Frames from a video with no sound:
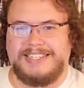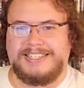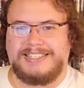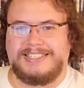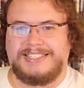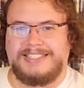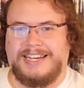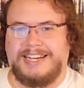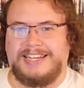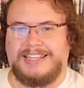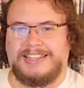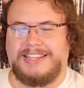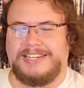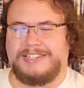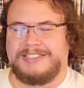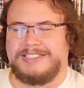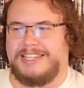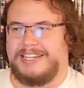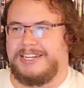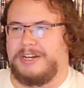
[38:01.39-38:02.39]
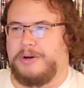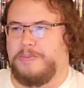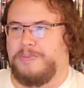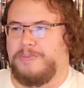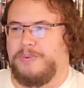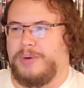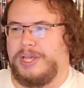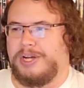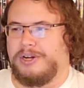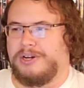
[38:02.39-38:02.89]
Because there's like a
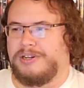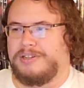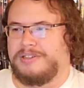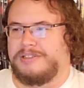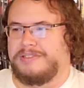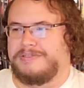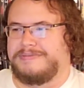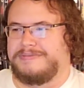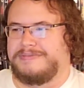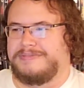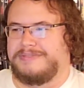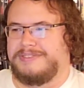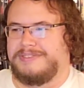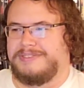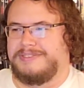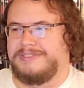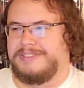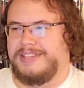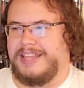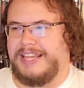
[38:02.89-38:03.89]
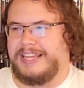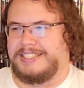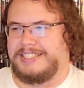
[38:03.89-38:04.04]
weird, like